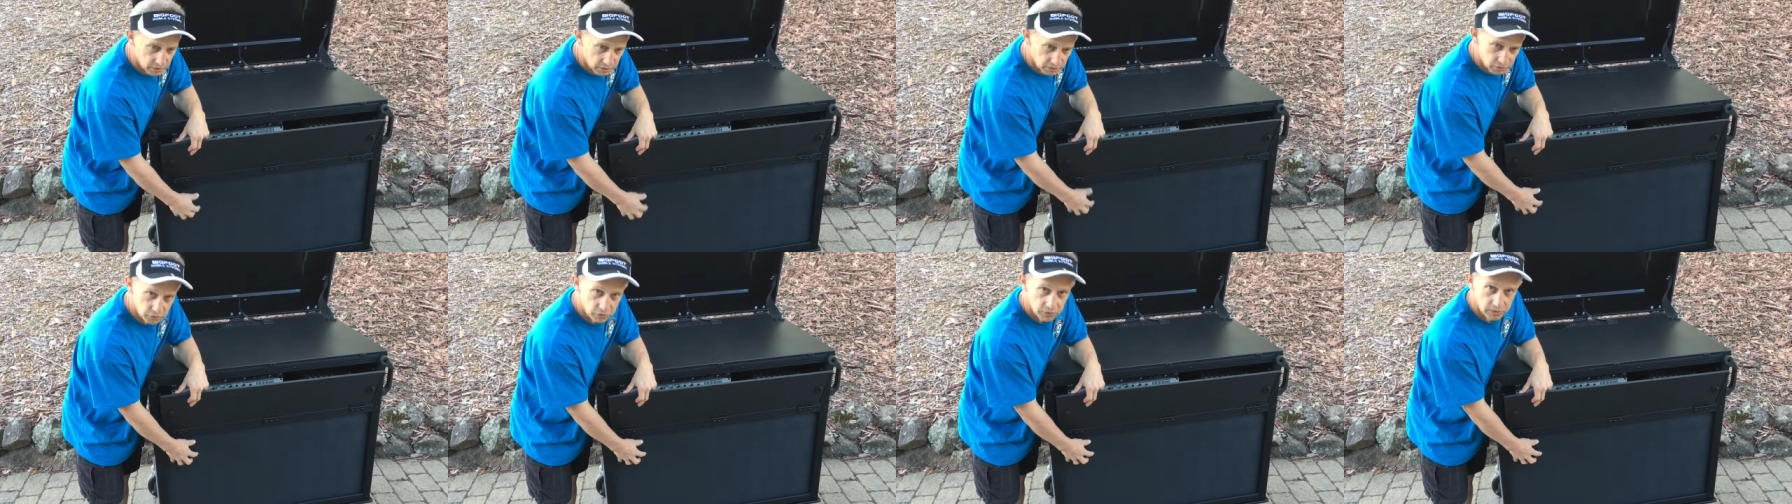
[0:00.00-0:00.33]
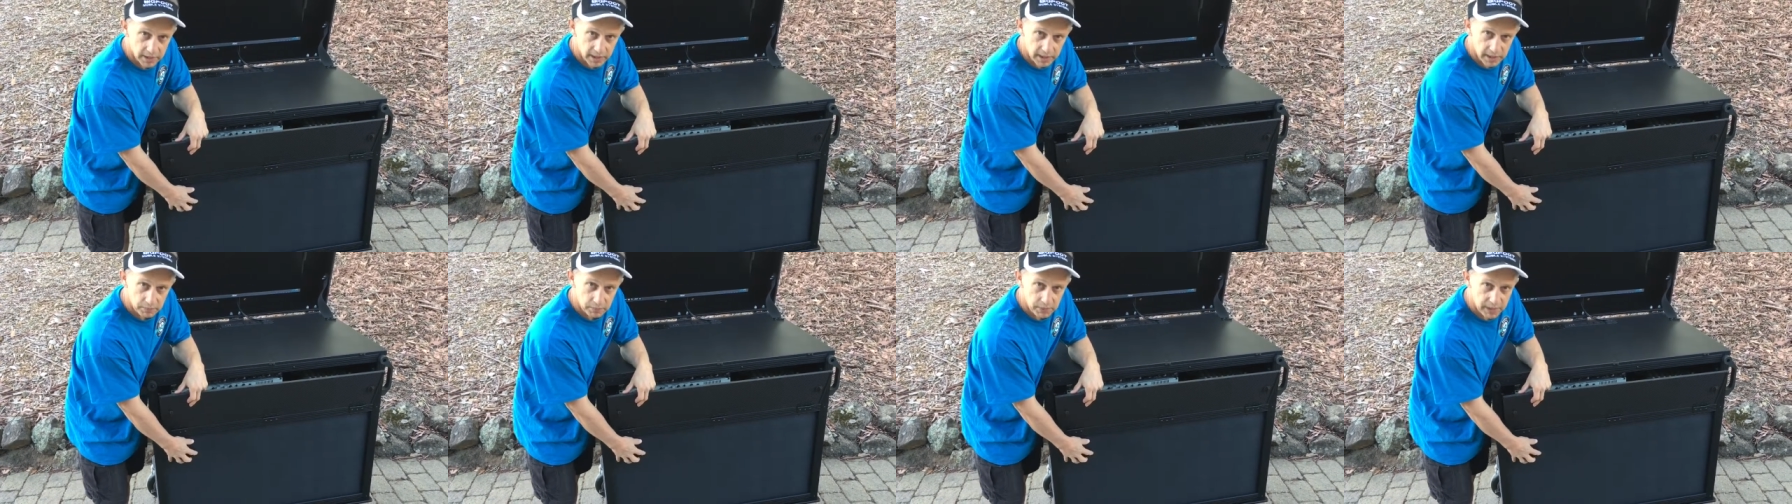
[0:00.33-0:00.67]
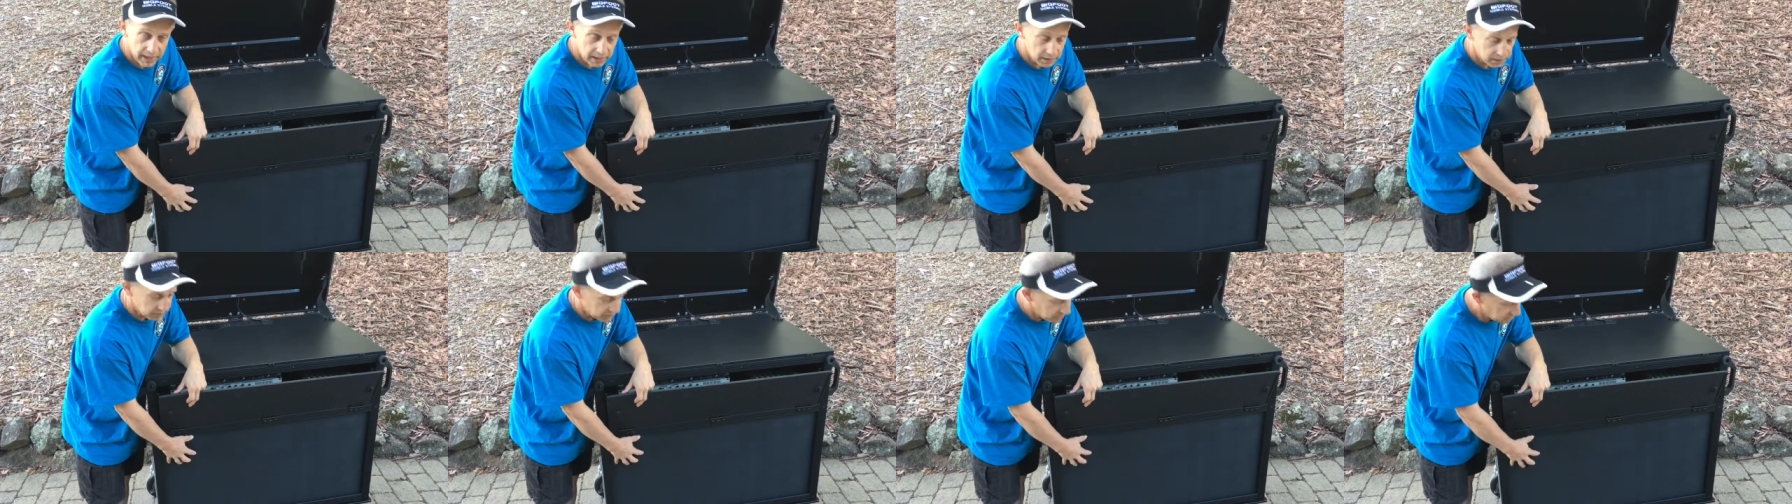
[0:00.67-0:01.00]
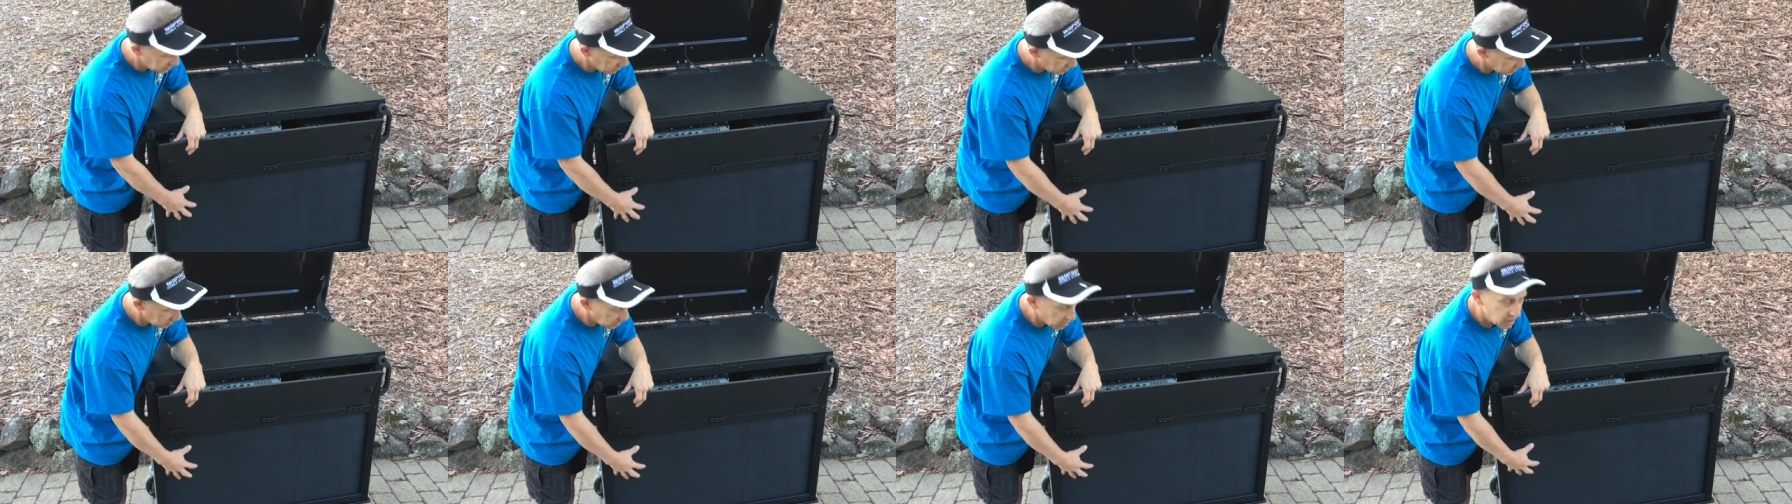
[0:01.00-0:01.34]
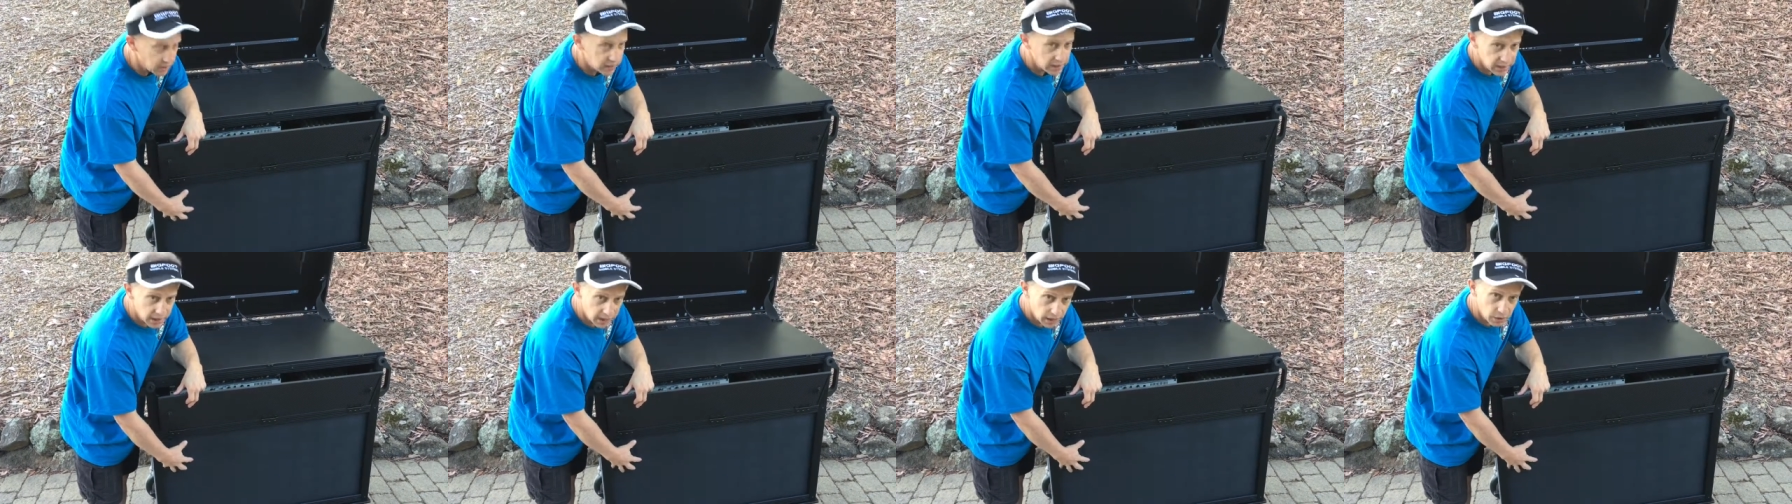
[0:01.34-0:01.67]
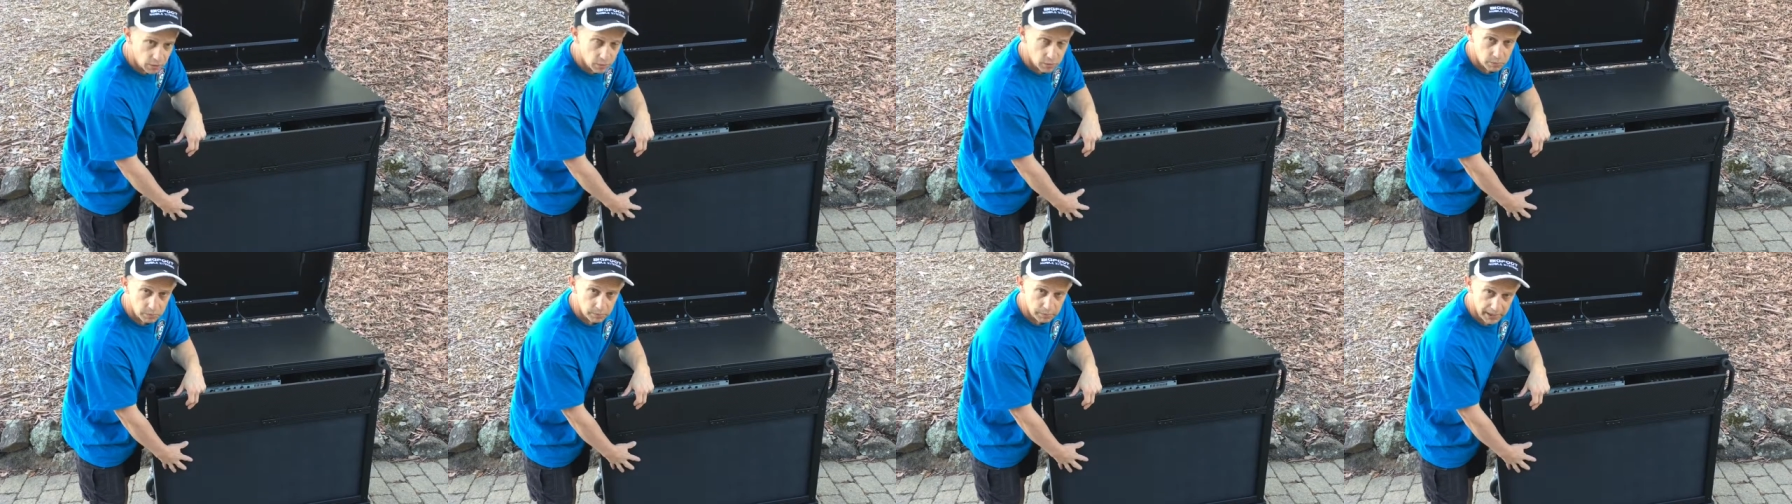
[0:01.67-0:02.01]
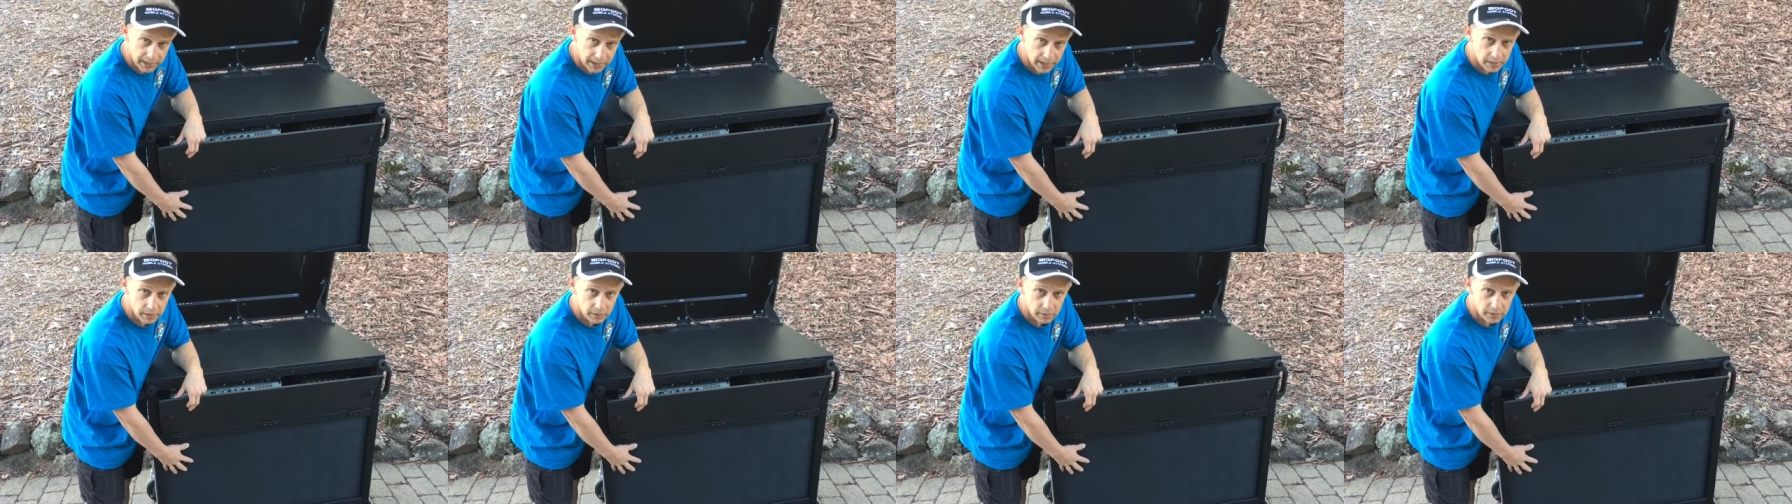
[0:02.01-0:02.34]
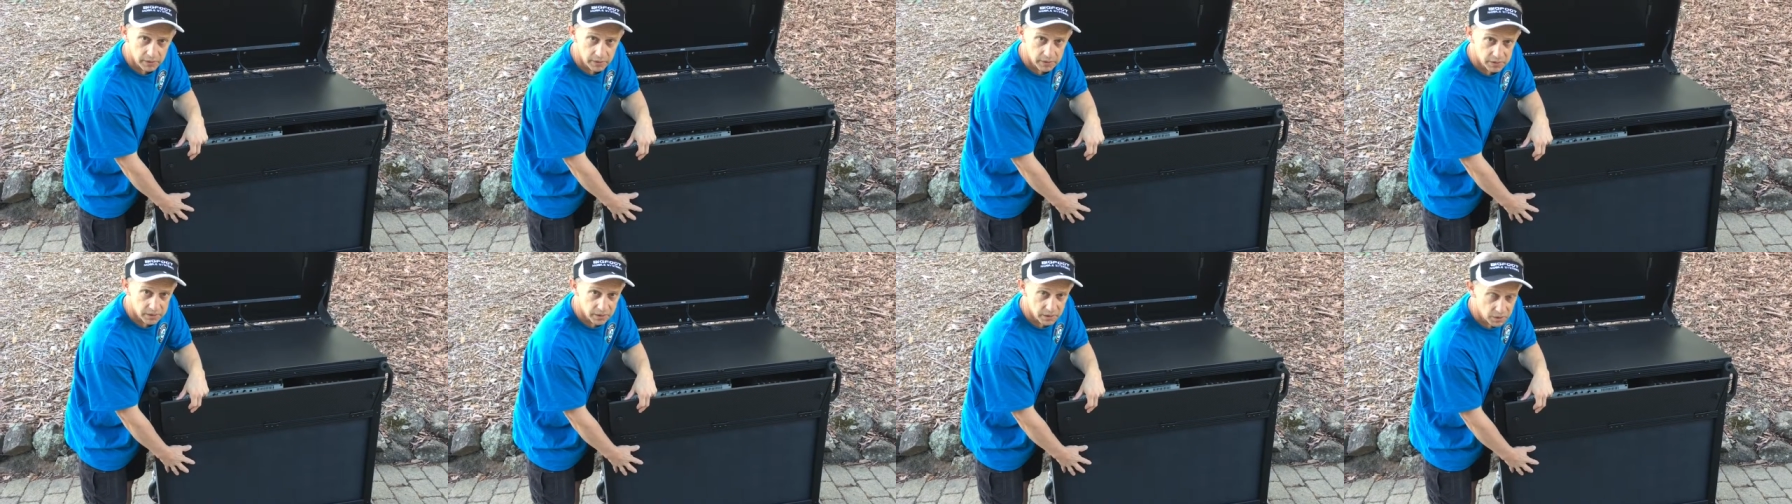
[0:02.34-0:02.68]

ultralight panels. This is a honeycomb panel that's